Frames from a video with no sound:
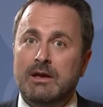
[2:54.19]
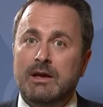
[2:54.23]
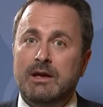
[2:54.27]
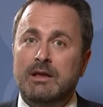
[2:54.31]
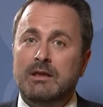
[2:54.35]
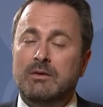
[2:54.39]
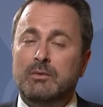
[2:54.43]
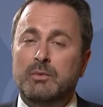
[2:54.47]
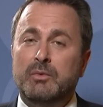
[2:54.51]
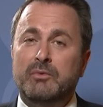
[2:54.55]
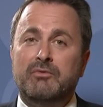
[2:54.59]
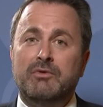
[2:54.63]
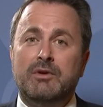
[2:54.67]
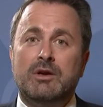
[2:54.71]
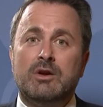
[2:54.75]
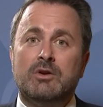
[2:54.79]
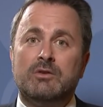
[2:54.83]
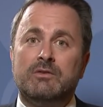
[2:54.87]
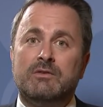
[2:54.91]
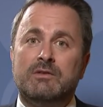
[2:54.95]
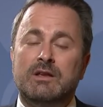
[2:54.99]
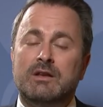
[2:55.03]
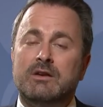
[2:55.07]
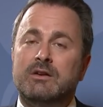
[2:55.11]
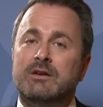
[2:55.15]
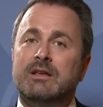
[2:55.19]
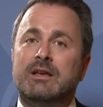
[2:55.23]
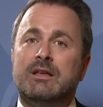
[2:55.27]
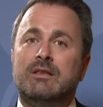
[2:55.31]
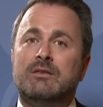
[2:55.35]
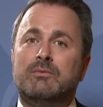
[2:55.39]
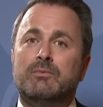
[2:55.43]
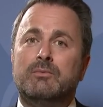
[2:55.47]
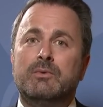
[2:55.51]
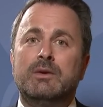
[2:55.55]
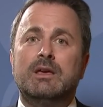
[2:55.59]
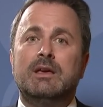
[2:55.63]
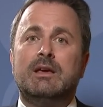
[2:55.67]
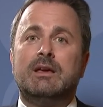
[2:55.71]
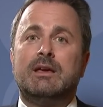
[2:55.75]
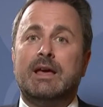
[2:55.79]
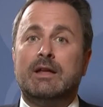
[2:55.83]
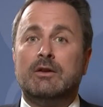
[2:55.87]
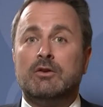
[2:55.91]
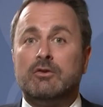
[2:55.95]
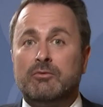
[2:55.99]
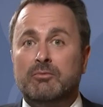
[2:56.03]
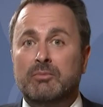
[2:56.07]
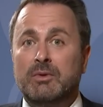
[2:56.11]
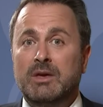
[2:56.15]
And if we consider that we
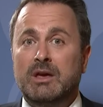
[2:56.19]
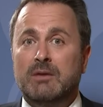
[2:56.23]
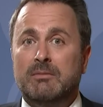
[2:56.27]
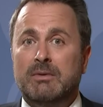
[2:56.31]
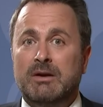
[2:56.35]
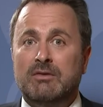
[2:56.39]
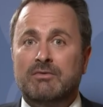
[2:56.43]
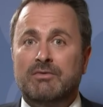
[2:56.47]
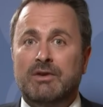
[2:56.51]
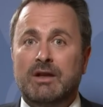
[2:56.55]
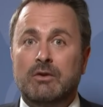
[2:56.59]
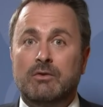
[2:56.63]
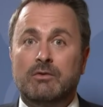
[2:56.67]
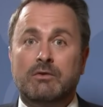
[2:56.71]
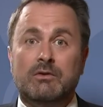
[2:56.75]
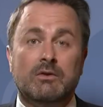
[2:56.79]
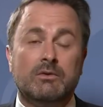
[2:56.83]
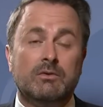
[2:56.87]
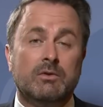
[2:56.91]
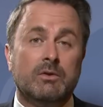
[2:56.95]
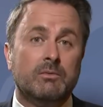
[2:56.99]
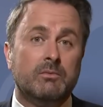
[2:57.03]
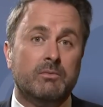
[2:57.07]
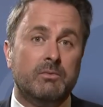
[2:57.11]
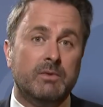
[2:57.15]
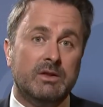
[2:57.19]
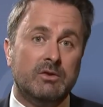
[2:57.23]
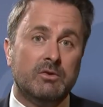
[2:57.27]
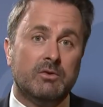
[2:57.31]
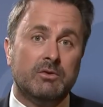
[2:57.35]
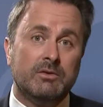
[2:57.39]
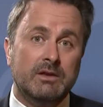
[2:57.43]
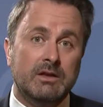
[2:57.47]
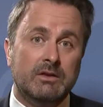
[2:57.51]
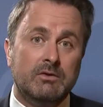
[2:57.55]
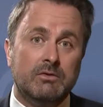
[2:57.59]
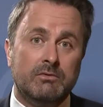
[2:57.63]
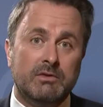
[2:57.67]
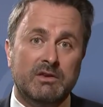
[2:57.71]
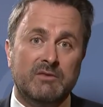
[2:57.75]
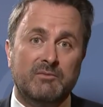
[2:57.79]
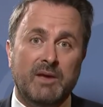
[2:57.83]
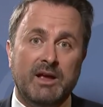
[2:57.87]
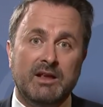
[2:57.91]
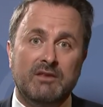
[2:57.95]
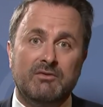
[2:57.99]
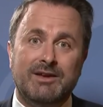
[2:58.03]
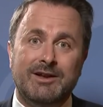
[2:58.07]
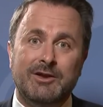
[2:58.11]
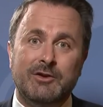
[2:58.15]
cannot speak about values, although we don't need to
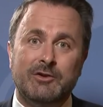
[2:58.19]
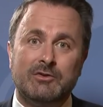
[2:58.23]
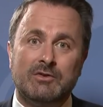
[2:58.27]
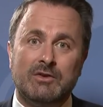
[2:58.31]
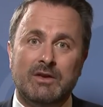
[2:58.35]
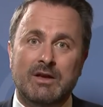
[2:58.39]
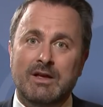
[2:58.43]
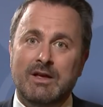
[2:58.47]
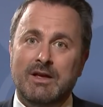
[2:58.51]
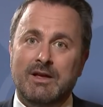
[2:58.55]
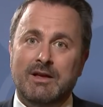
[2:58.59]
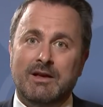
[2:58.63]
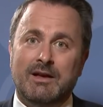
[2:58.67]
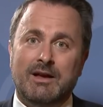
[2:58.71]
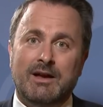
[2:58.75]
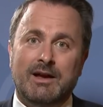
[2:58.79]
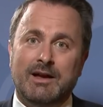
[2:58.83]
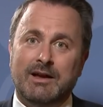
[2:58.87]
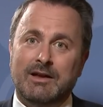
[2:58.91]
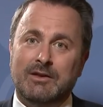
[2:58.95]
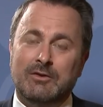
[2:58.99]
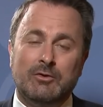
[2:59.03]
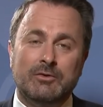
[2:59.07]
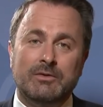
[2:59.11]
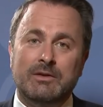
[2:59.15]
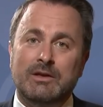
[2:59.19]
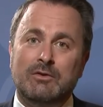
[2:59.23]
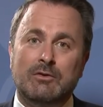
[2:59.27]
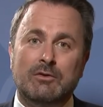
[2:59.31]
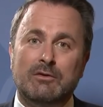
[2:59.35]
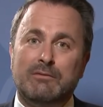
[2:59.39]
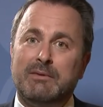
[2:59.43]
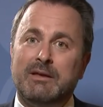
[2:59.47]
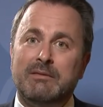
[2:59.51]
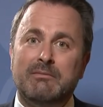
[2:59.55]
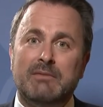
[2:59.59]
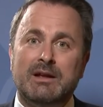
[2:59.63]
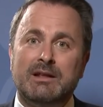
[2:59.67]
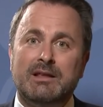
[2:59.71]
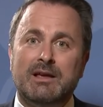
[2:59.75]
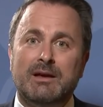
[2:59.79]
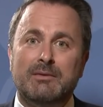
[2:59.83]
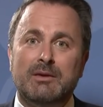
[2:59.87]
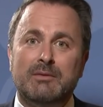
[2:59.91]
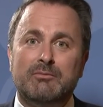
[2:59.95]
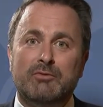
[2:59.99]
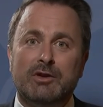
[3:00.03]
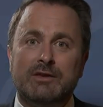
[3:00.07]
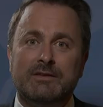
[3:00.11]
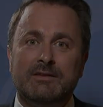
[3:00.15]
respect values, I don't need to spend my time in